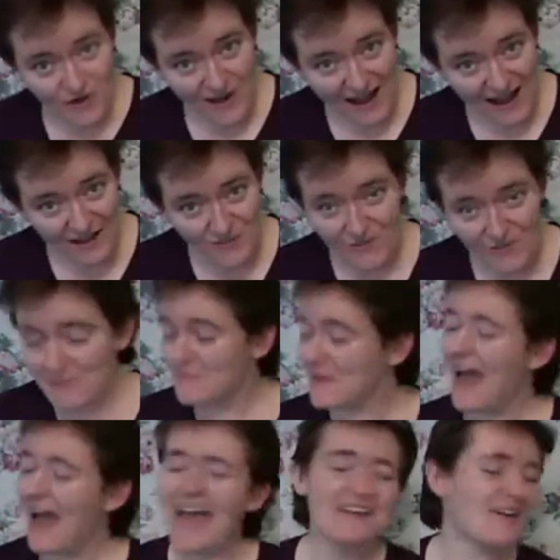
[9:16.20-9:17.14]
crack a whip.
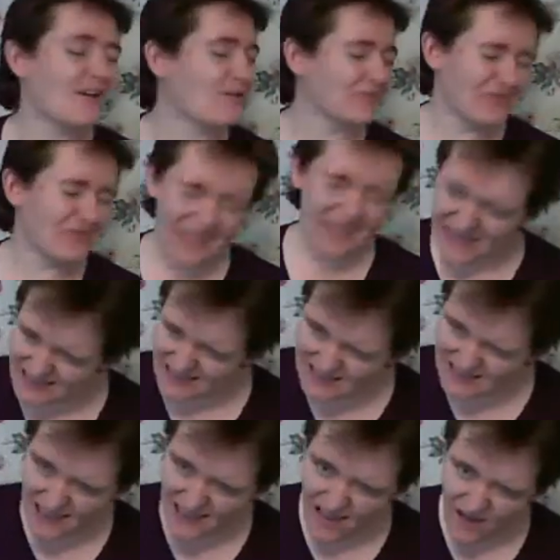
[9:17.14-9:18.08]
I don't think
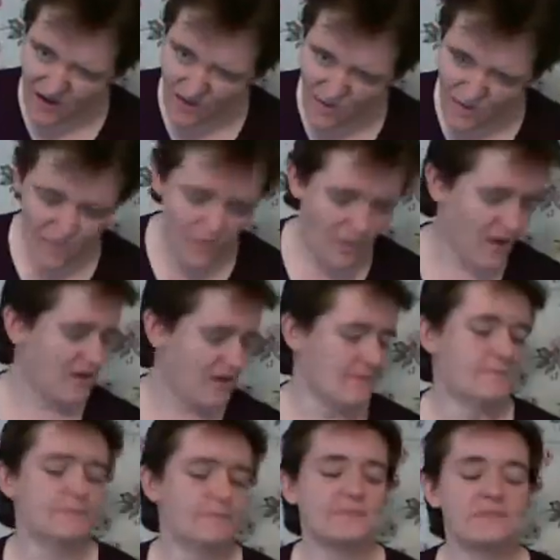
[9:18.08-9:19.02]
so.
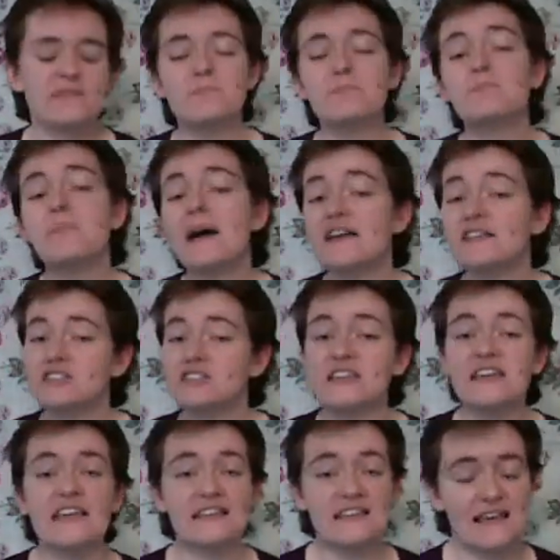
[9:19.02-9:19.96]
But
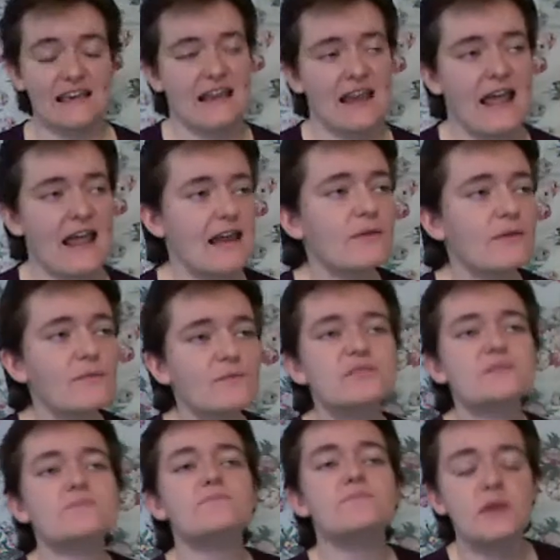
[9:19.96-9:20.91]
she did, and it
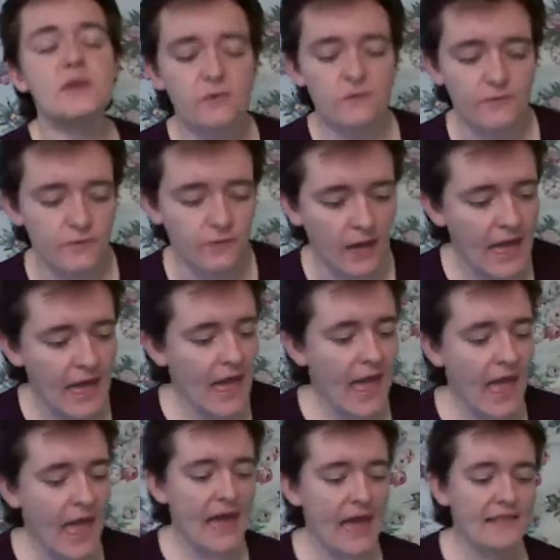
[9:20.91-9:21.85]
was beautiful.
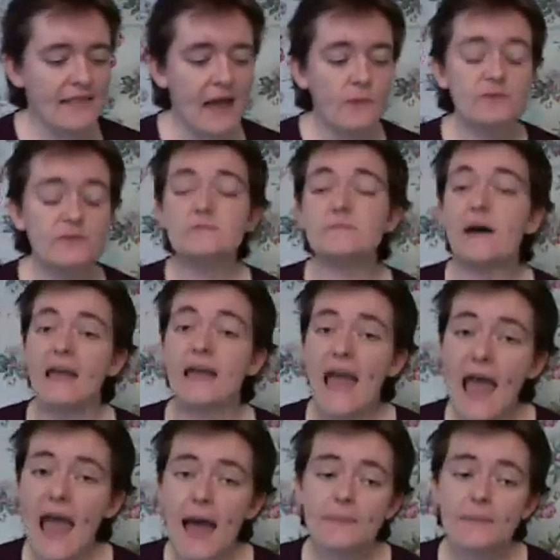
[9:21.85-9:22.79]
And that was my
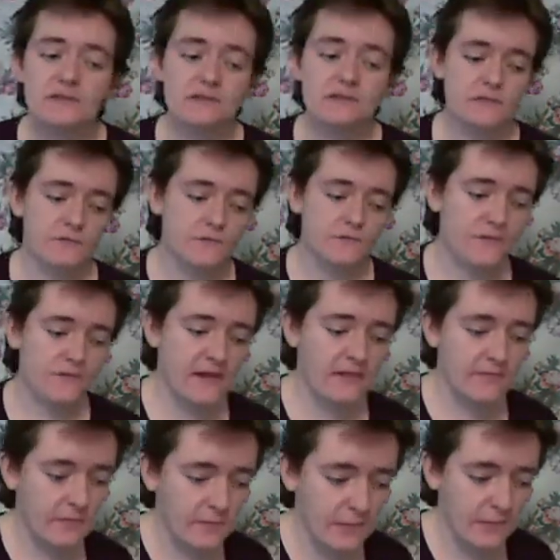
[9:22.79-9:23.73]
absolute
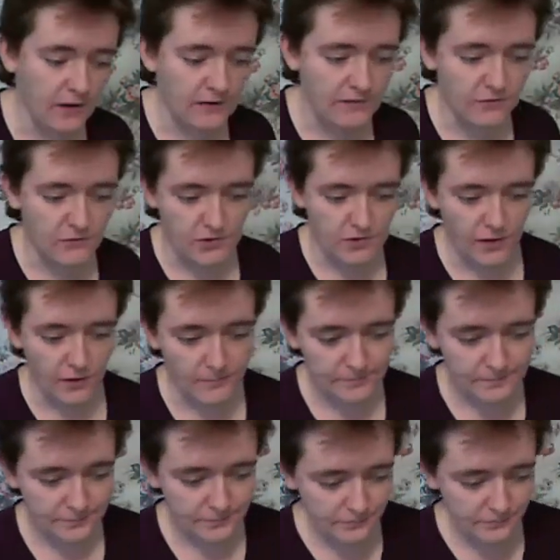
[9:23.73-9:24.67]
favorite part of the show.